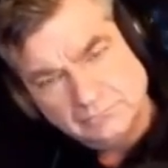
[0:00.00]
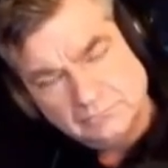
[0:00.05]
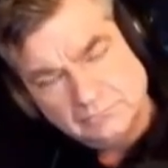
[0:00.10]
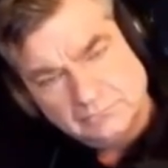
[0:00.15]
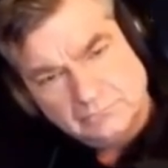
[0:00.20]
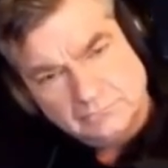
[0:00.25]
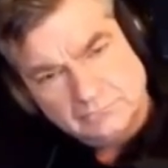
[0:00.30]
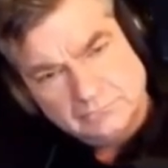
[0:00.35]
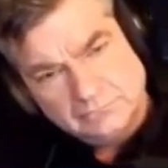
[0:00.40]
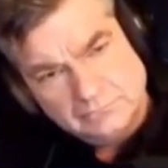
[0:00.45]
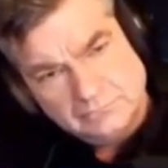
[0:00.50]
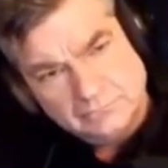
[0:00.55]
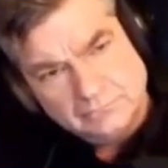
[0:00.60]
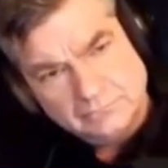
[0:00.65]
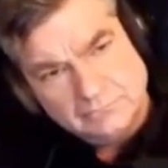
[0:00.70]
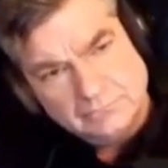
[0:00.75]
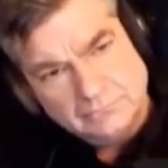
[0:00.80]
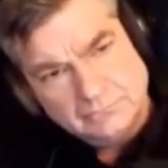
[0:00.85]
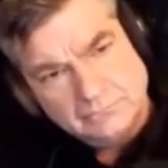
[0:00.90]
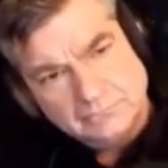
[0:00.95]

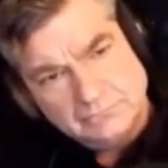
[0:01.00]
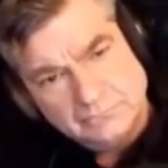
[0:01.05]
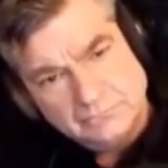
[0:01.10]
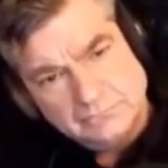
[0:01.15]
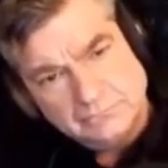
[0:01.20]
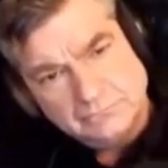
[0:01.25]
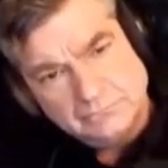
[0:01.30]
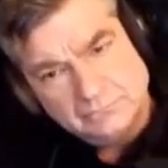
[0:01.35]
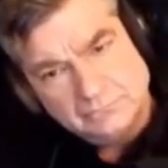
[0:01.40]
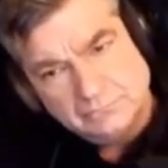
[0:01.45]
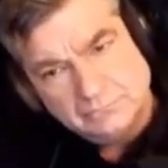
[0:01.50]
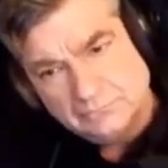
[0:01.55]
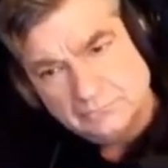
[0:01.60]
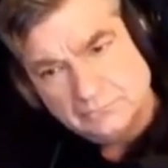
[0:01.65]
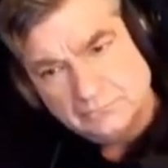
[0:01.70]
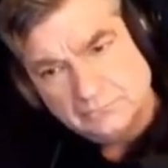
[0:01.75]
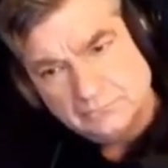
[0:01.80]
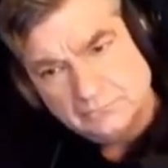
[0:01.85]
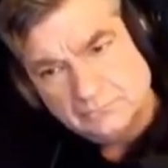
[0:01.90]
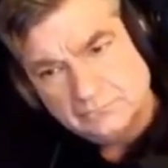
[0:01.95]

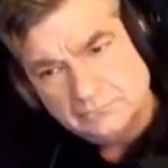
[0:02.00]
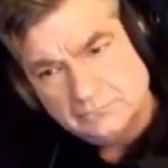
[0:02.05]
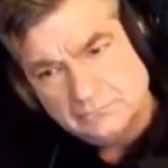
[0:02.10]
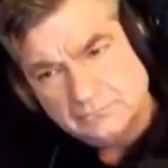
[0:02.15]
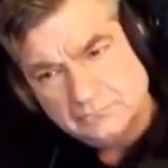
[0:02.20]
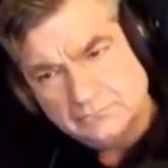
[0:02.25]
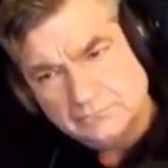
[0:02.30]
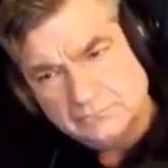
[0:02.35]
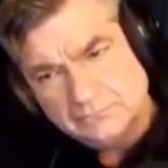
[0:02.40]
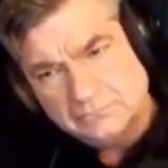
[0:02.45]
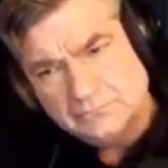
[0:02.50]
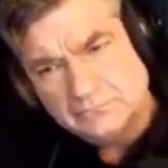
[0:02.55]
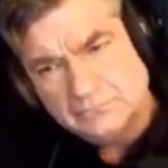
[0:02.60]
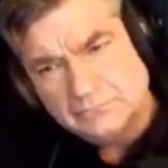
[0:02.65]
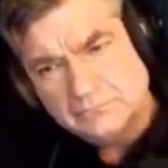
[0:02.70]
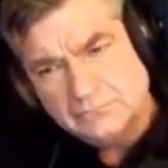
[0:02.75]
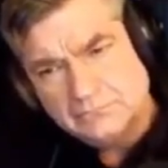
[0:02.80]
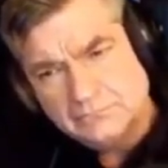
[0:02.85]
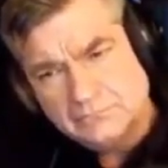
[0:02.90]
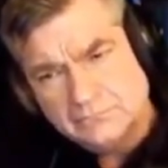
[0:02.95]

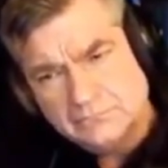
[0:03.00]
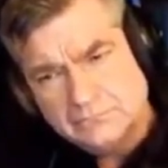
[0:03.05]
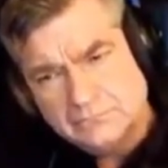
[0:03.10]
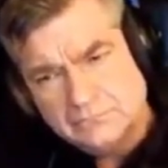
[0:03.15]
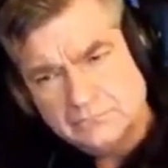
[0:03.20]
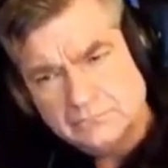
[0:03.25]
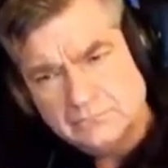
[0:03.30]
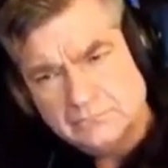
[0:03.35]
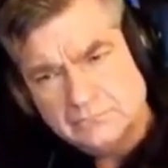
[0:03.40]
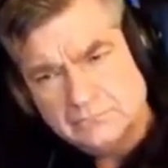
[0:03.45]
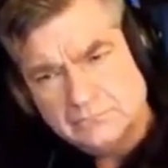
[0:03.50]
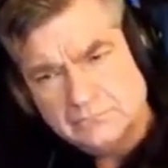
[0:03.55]
(silent)